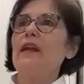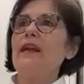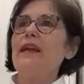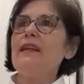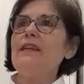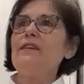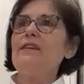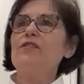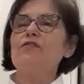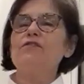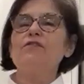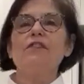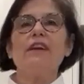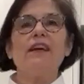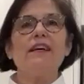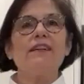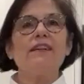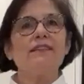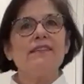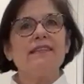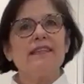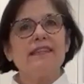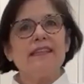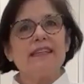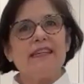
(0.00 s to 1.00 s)

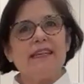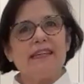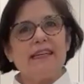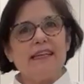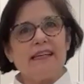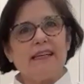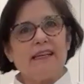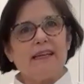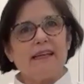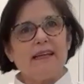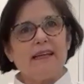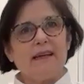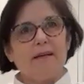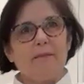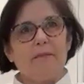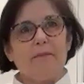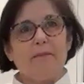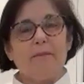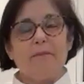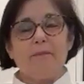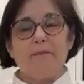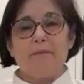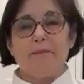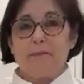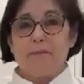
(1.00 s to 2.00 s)
interesting?
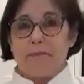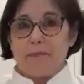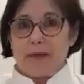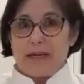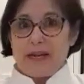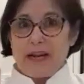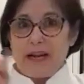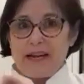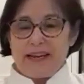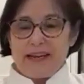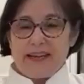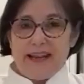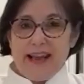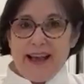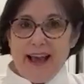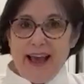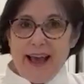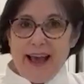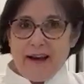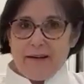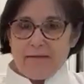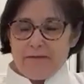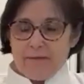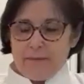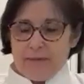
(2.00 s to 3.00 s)
But I
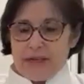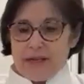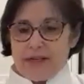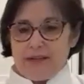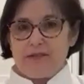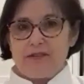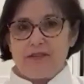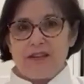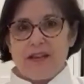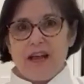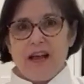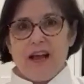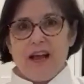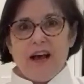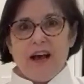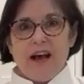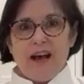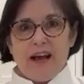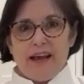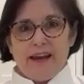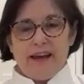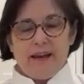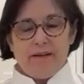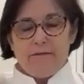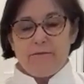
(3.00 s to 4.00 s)
have because
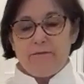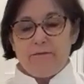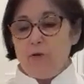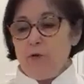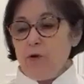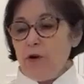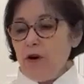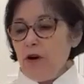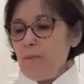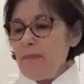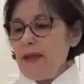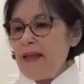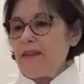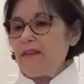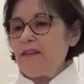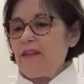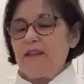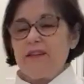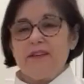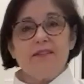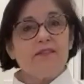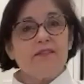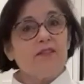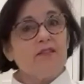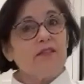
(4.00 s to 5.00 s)
I have four
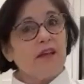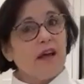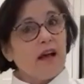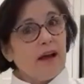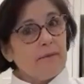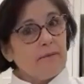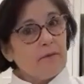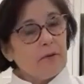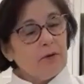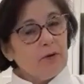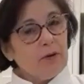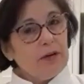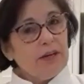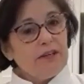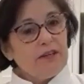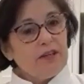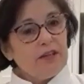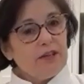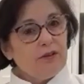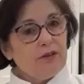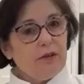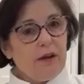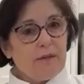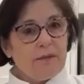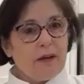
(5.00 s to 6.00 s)
methods. I'm
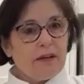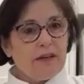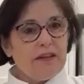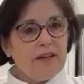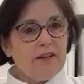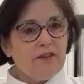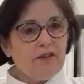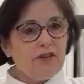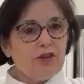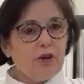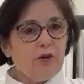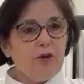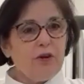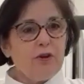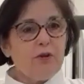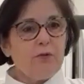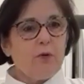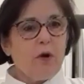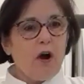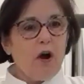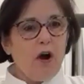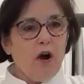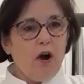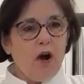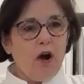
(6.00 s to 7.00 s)
not going to show
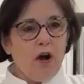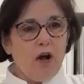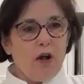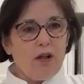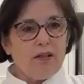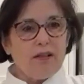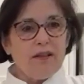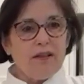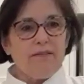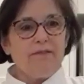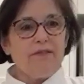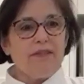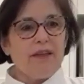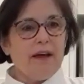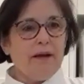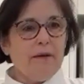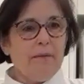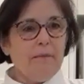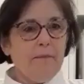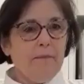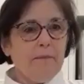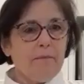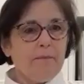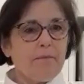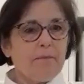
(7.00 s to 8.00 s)
you all of
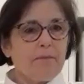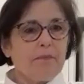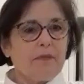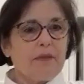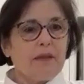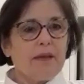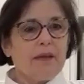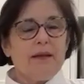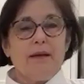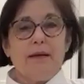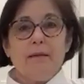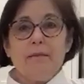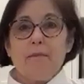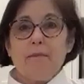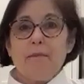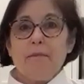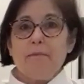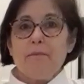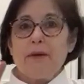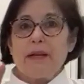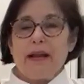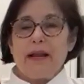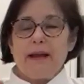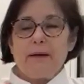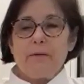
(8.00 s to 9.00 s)
them,
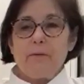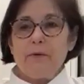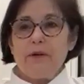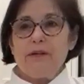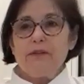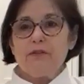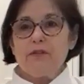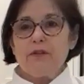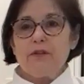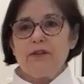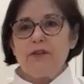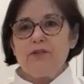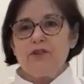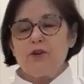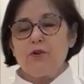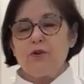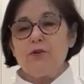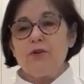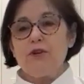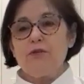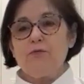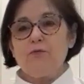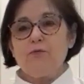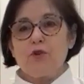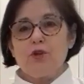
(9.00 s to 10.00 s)
but I will show
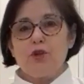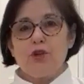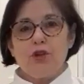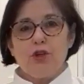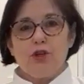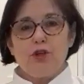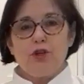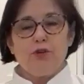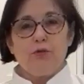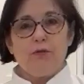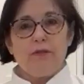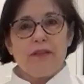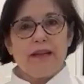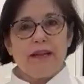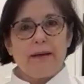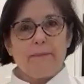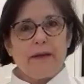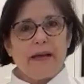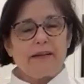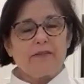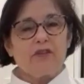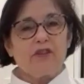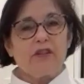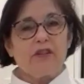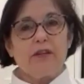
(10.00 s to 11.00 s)
you two that I'm
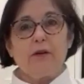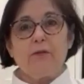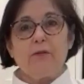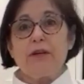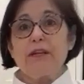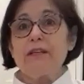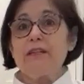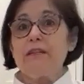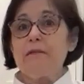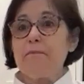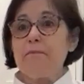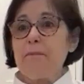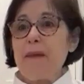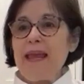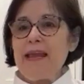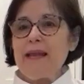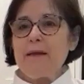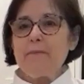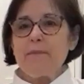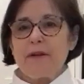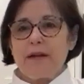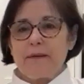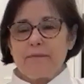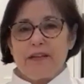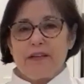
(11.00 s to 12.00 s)
actually going to
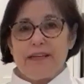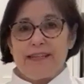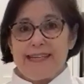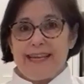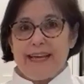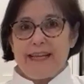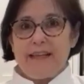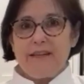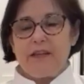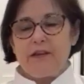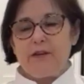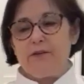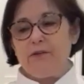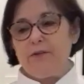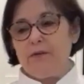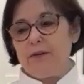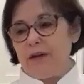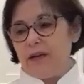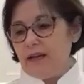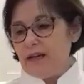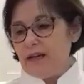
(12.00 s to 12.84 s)
make, but I'm going to tell you